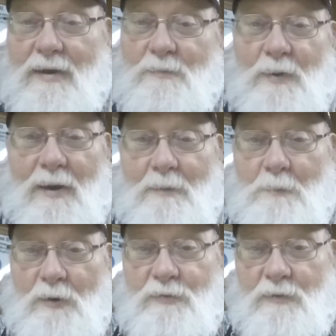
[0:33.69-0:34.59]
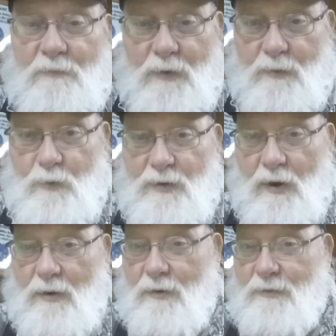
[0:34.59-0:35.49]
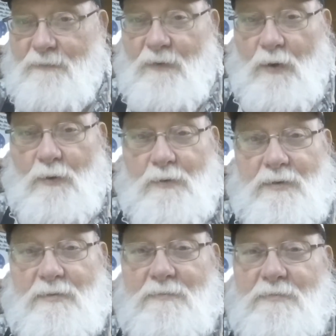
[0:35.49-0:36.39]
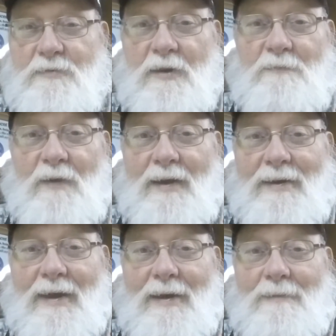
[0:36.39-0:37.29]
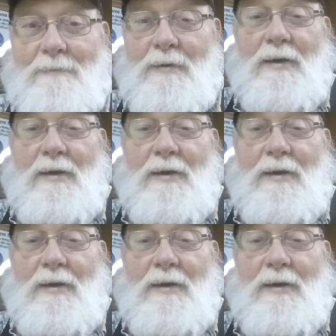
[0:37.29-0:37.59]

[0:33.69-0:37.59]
He's become a personal friend. We talk on the phone and stuff like that.